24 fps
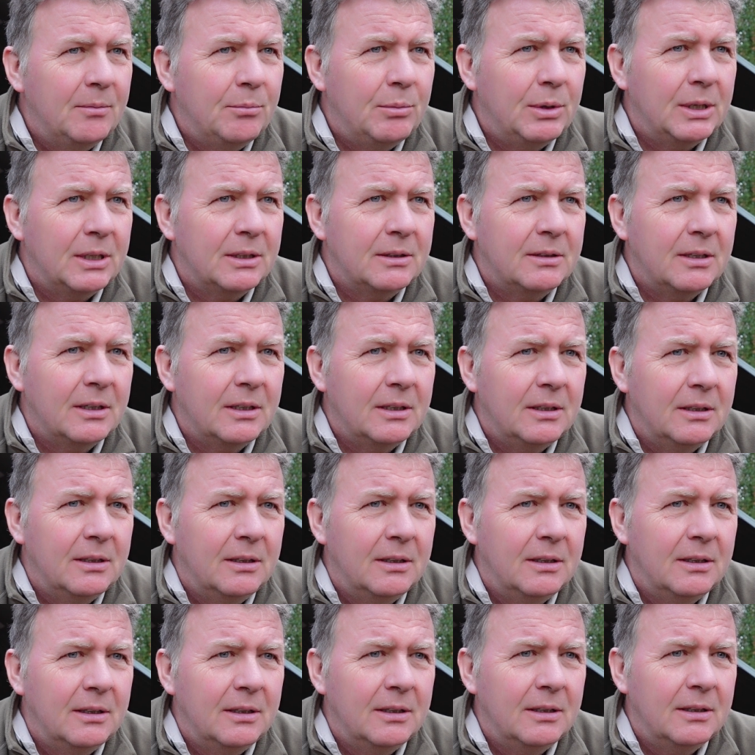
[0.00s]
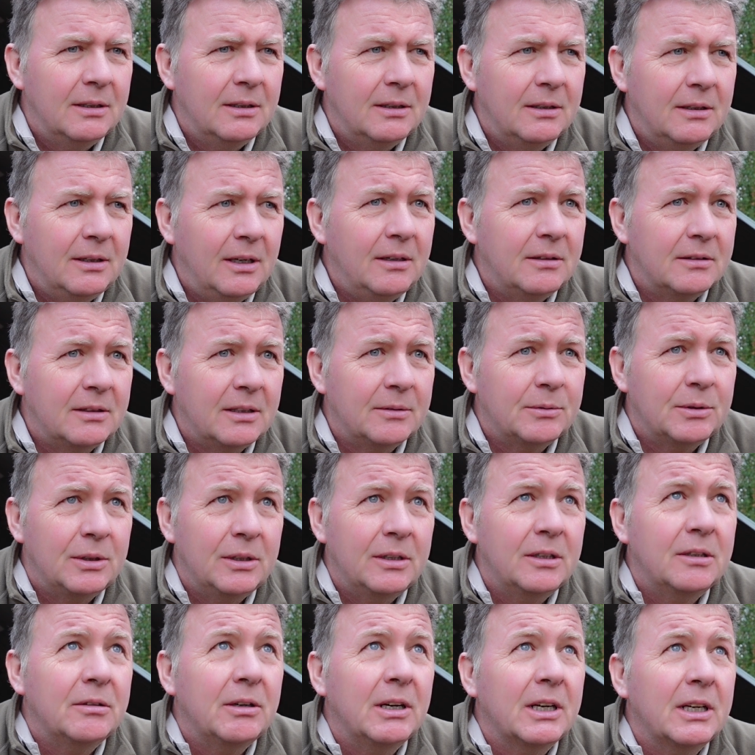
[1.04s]
it's
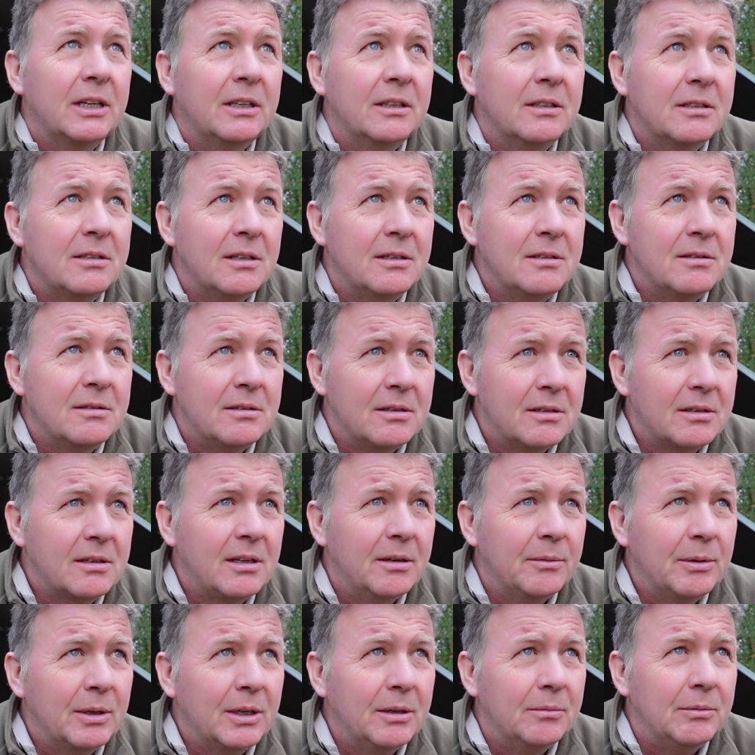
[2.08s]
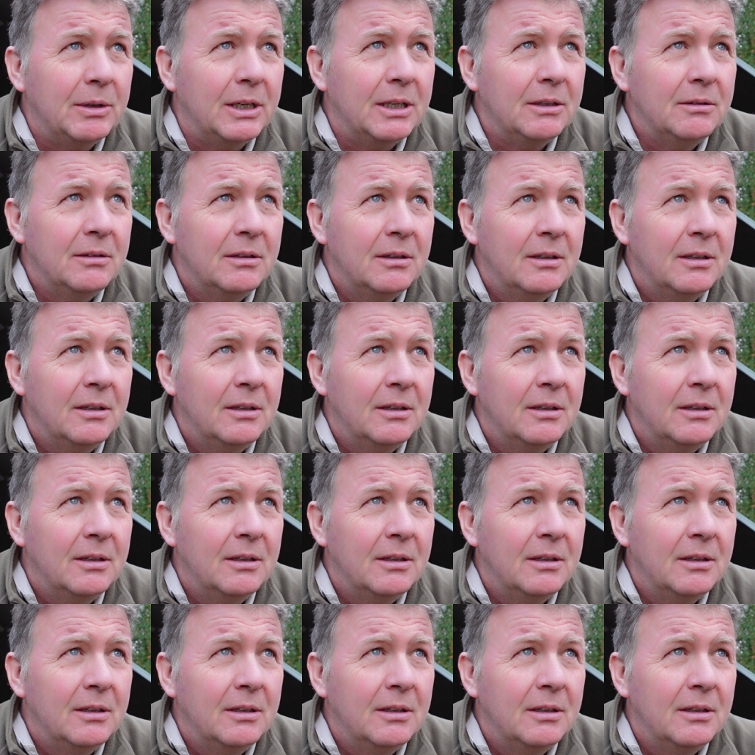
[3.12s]
absolutely cracking. The sun's just coming up now.